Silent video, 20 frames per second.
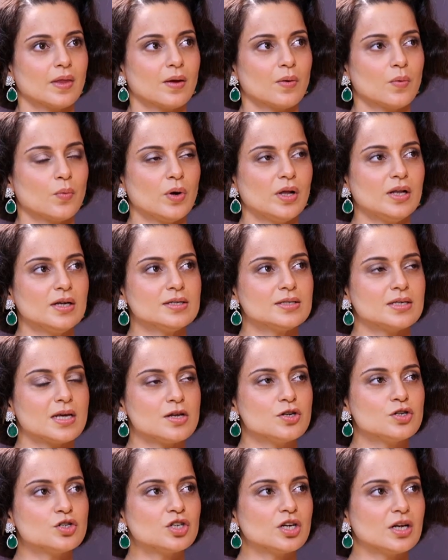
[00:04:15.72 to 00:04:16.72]
Well,
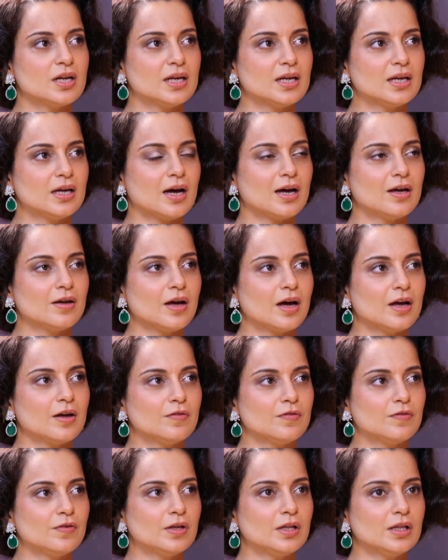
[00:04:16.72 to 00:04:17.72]
essentially,
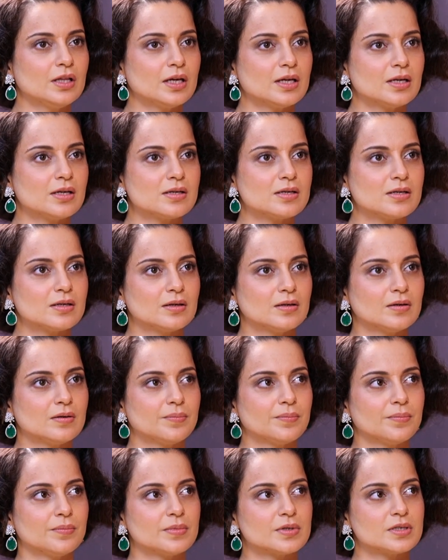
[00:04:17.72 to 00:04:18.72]
I feel that
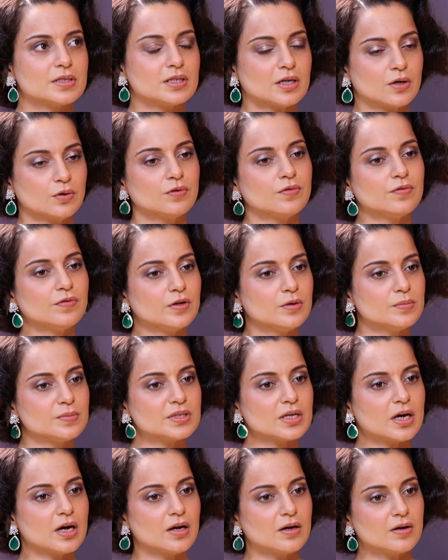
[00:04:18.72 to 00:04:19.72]
South
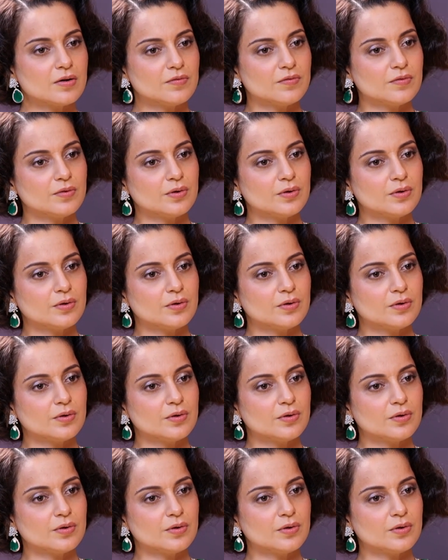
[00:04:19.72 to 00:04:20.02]
films are,